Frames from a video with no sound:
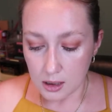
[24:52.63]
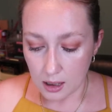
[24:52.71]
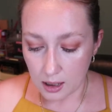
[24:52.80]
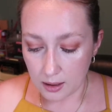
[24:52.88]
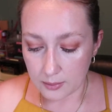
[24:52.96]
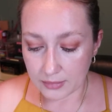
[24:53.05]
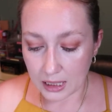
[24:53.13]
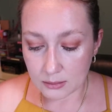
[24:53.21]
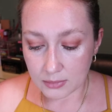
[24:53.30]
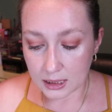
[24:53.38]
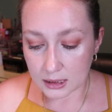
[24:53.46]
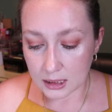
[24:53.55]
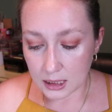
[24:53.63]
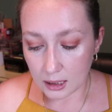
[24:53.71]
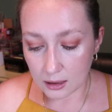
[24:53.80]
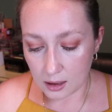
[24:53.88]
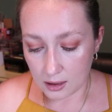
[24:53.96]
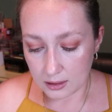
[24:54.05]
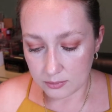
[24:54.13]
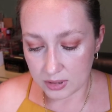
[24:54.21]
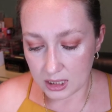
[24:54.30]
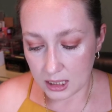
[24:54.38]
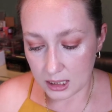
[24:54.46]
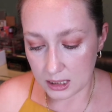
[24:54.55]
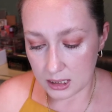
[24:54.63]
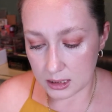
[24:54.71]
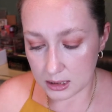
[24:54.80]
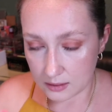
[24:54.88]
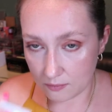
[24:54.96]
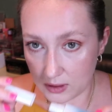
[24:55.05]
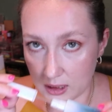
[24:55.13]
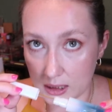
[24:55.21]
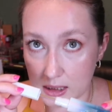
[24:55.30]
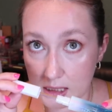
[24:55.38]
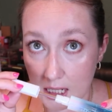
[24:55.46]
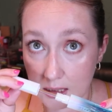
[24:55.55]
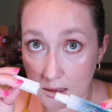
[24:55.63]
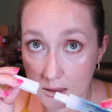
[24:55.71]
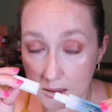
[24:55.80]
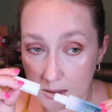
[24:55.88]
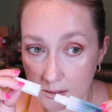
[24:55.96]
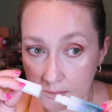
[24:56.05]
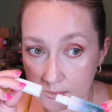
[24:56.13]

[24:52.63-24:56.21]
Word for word: Um, and mainly I got it because of the scent.